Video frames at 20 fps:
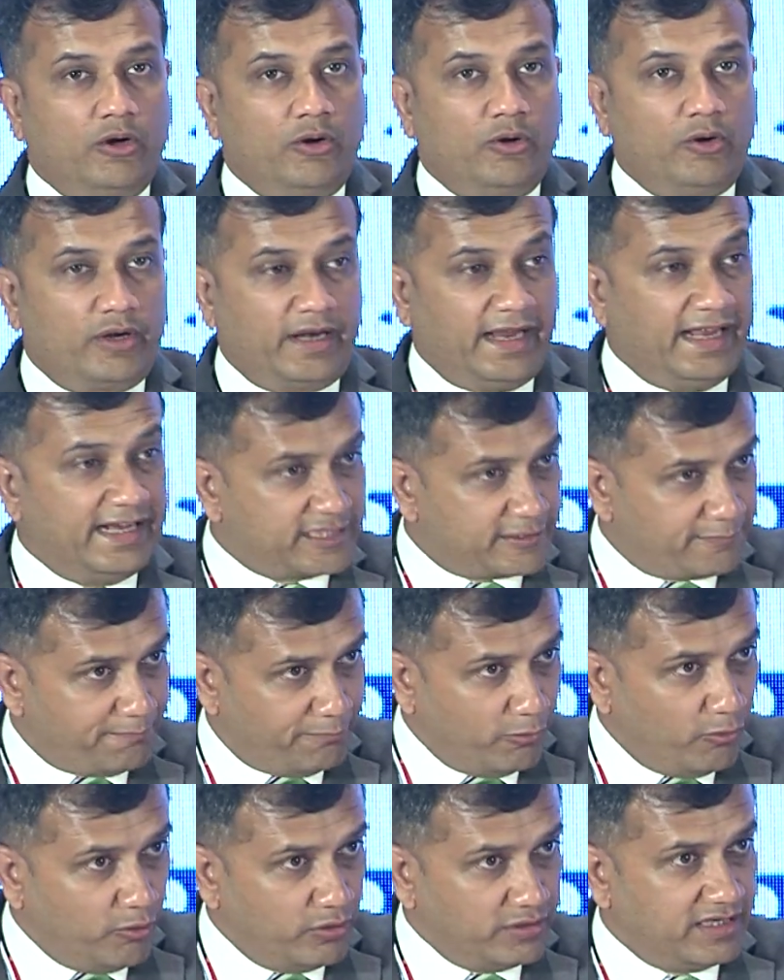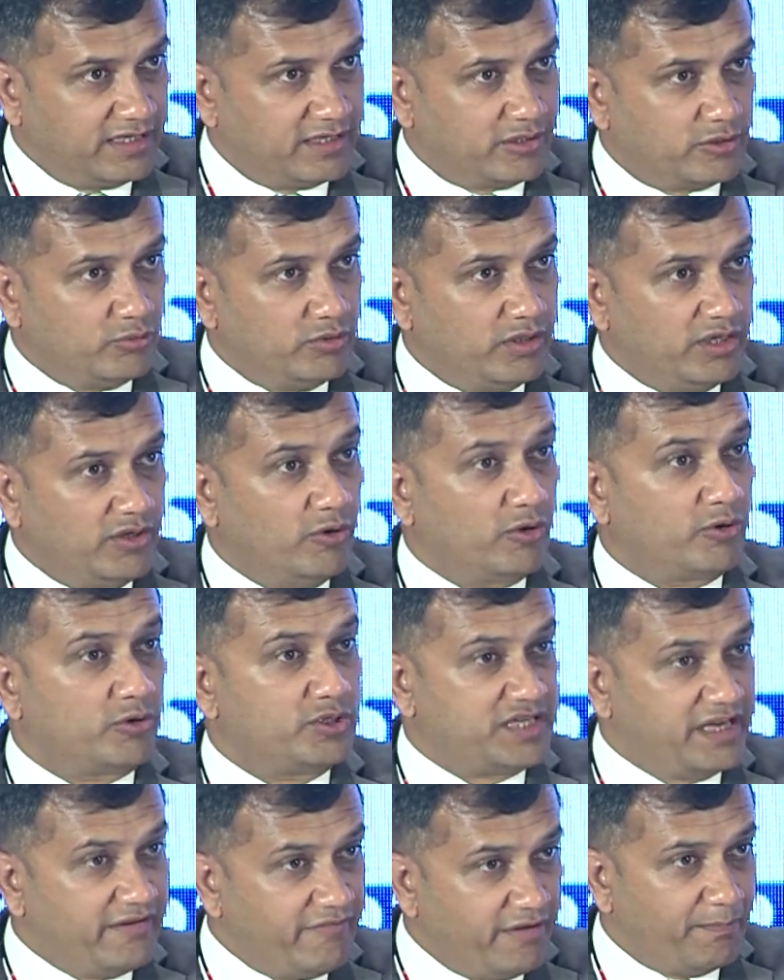or expose it to your
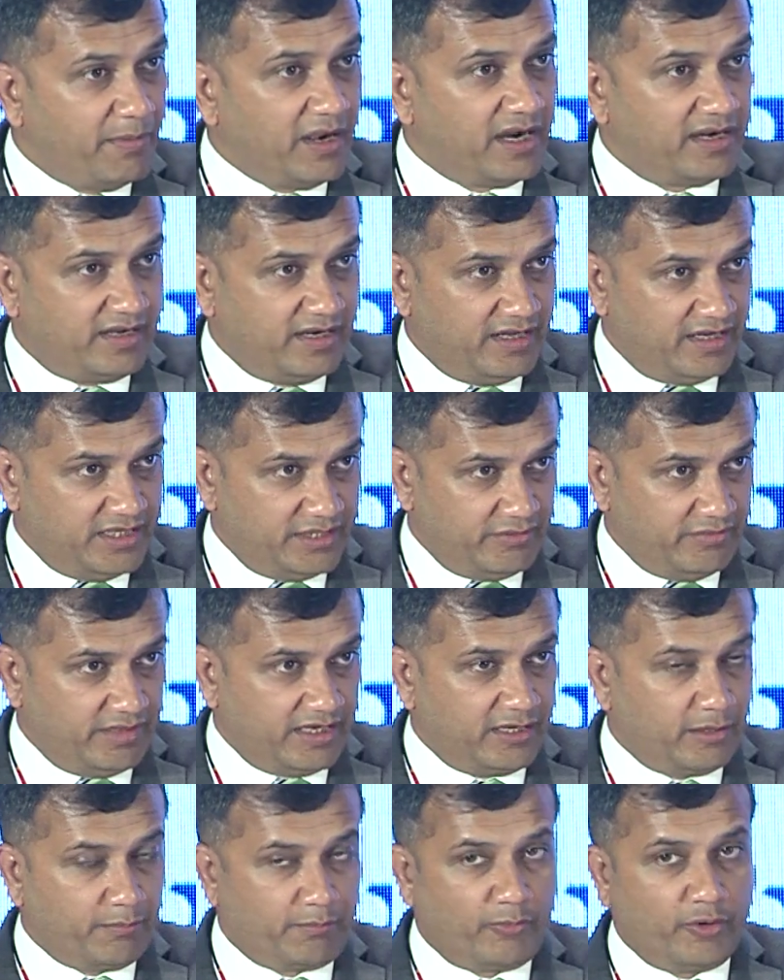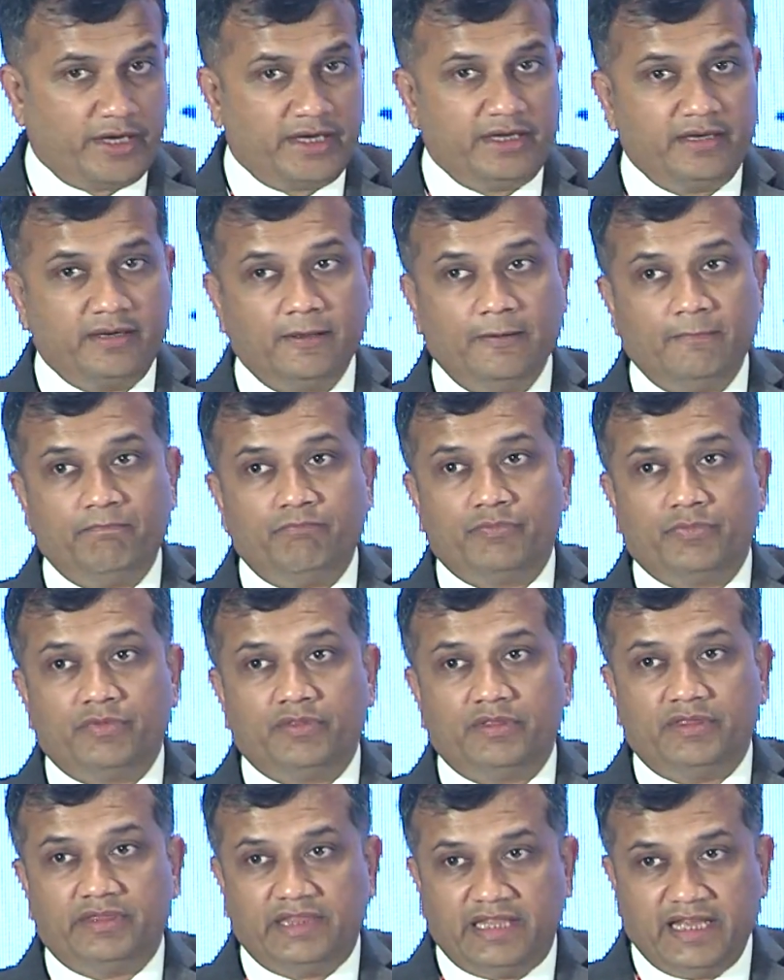JV partners even at a point,
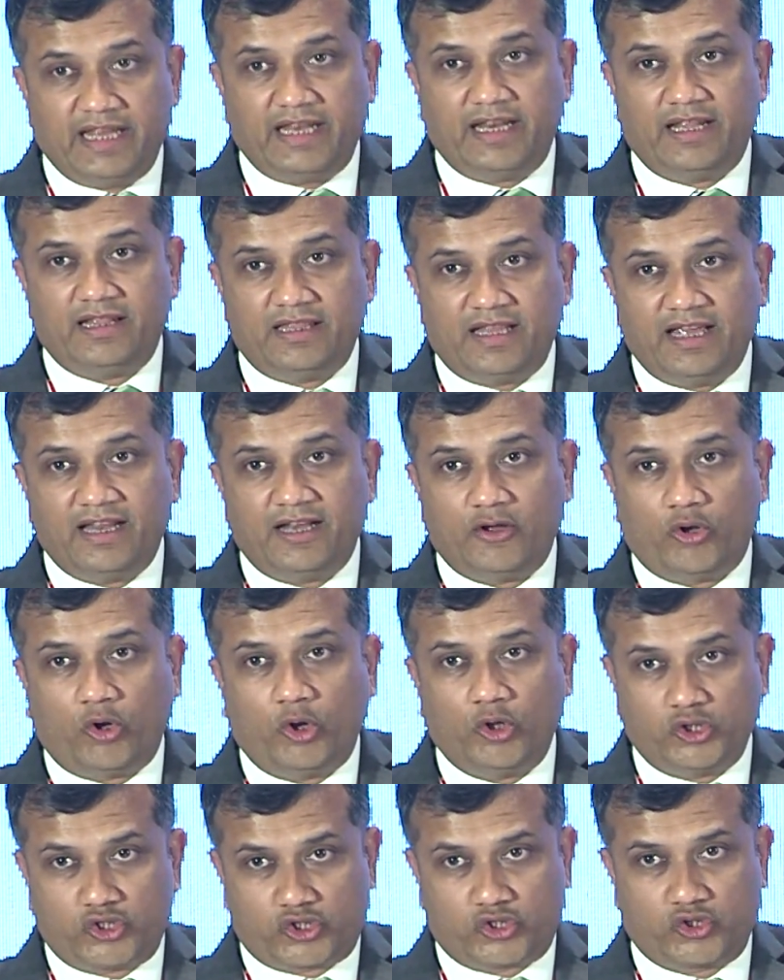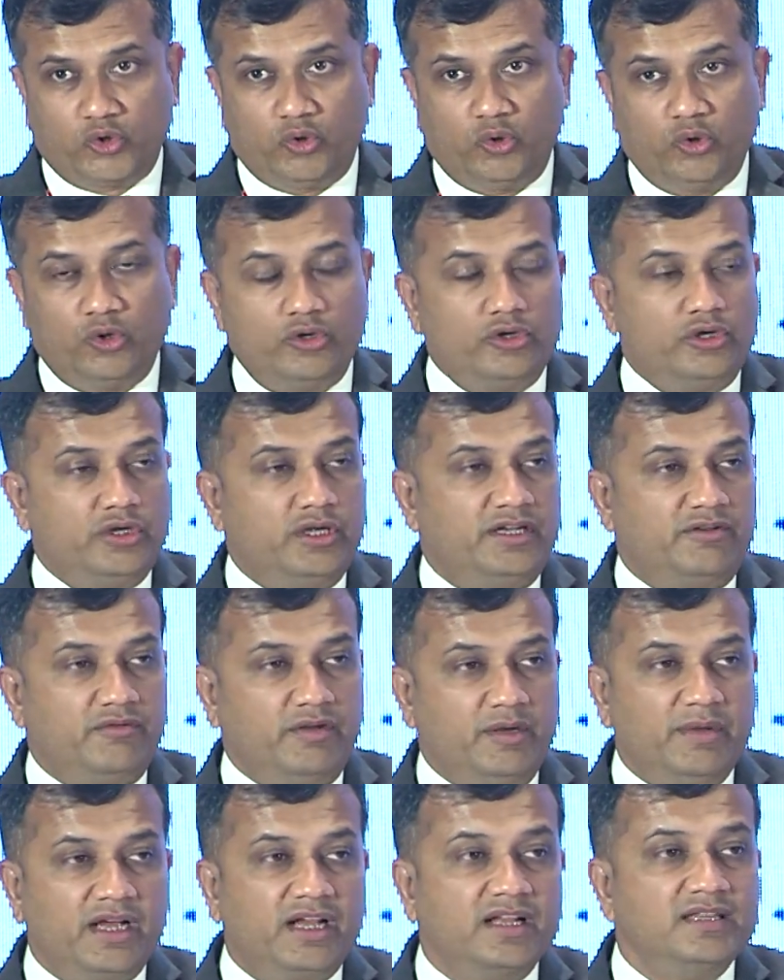then and then also it
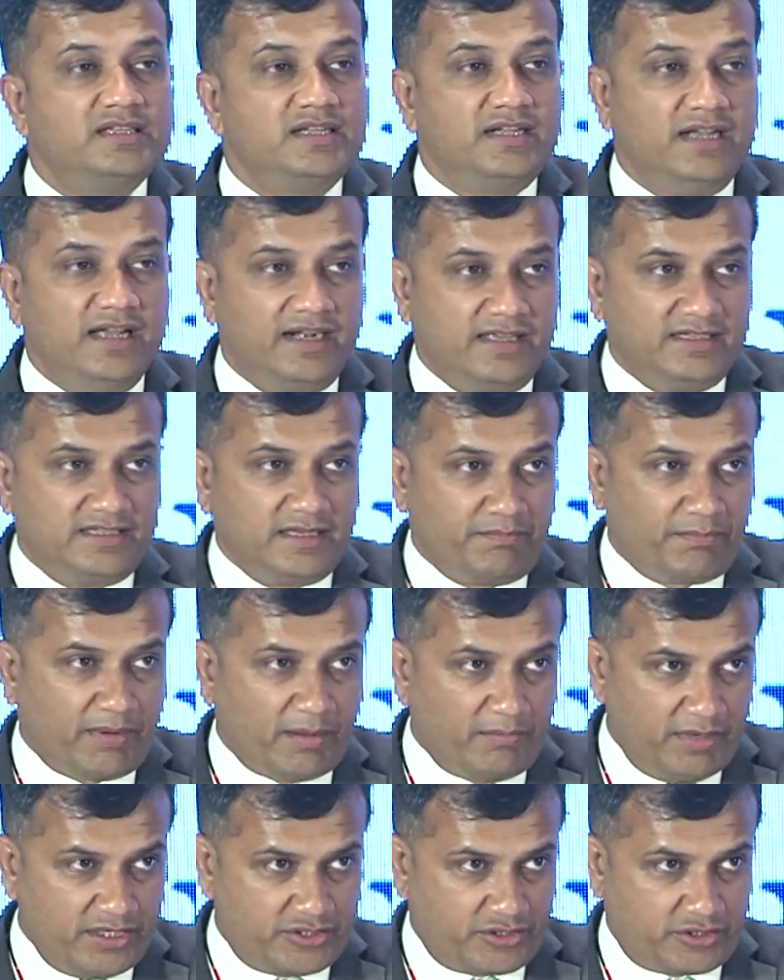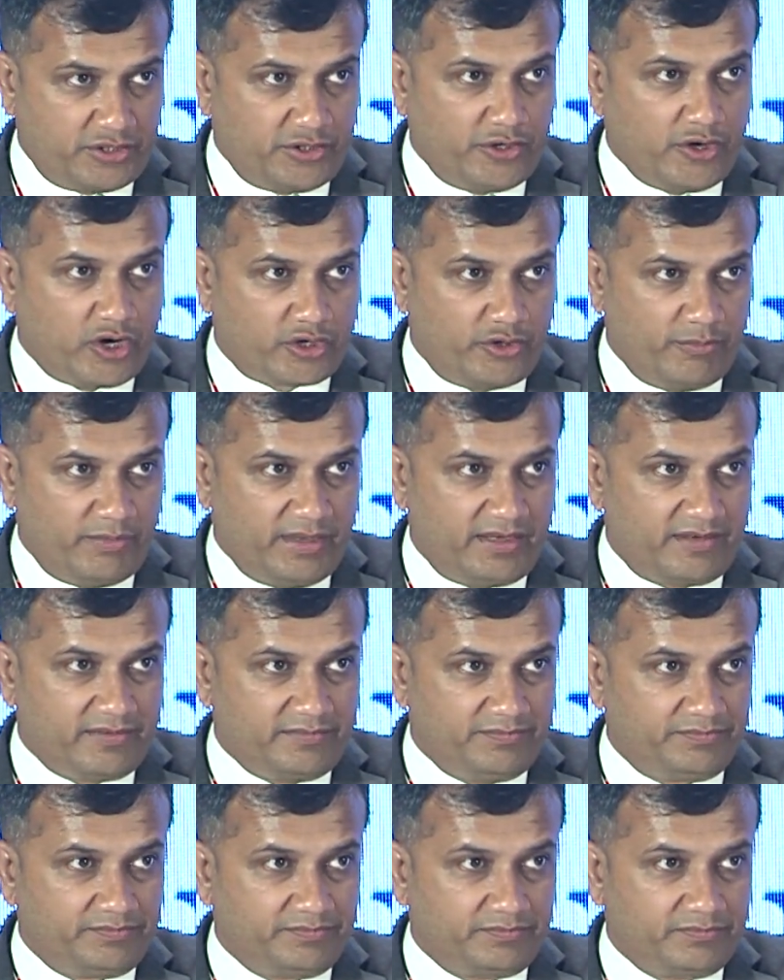will be considered as a published document.
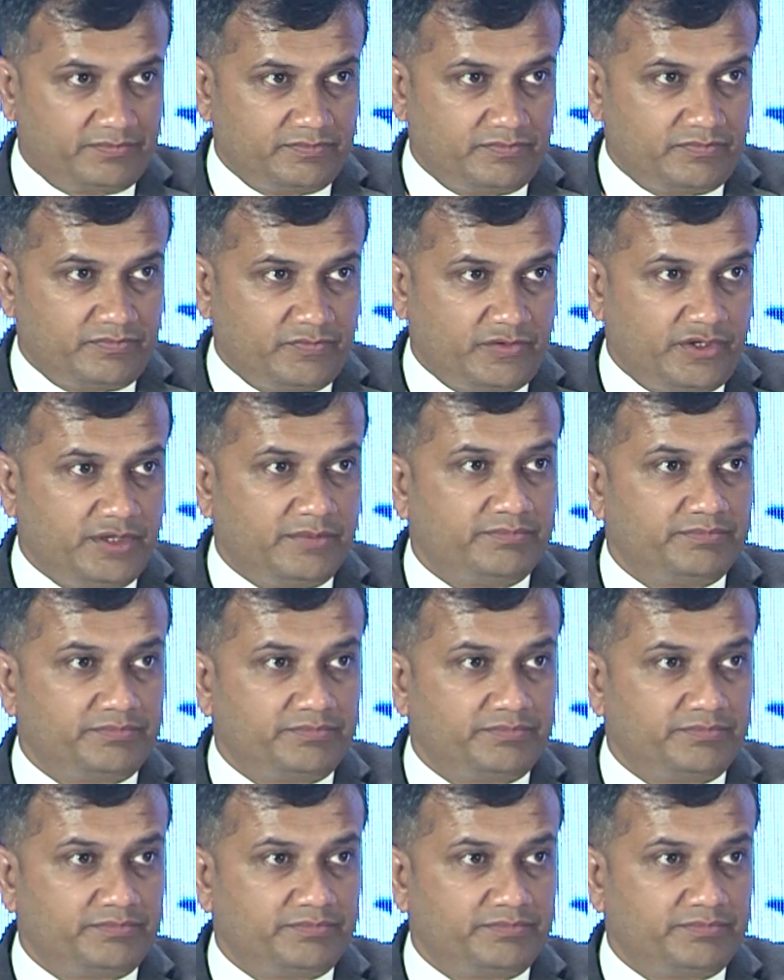Yeah.